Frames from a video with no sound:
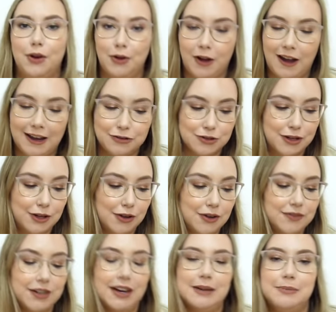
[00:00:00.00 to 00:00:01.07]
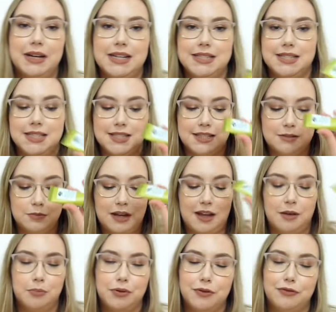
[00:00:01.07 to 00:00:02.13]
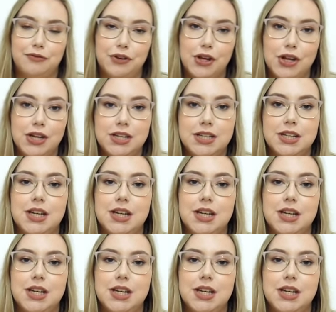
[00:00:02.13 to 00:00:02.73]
Hydrating Overnight Mask. This is my preferred